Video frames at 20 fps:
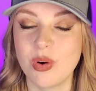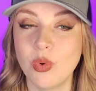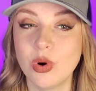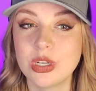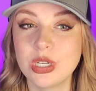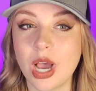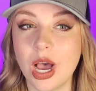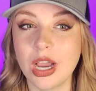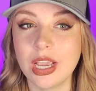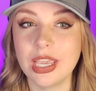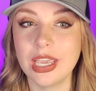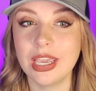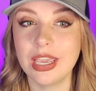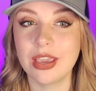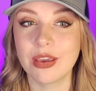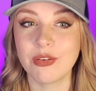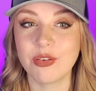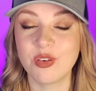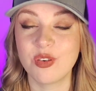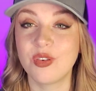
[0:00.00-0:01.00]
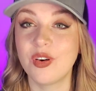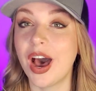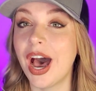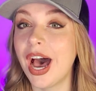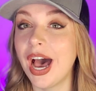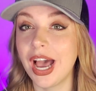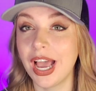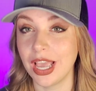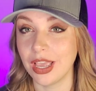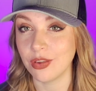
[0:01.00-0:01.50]
We're talking
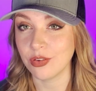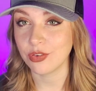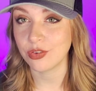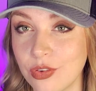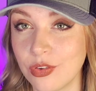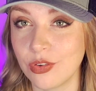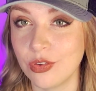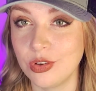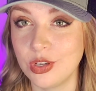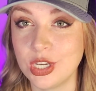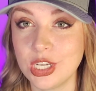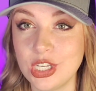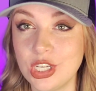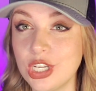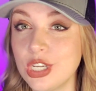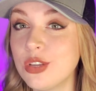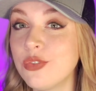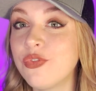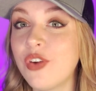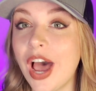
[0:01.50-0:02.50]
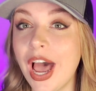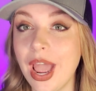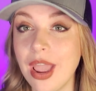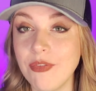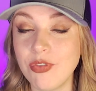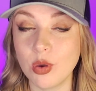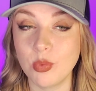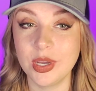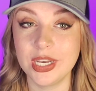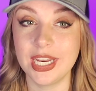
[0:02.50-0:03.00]
five. Just
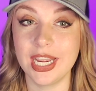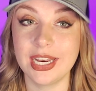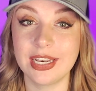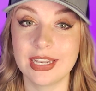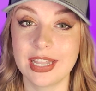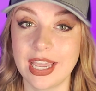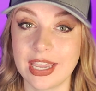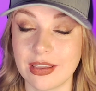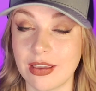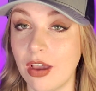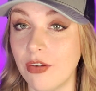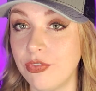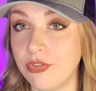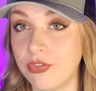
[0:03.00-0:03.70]
five that we did in like a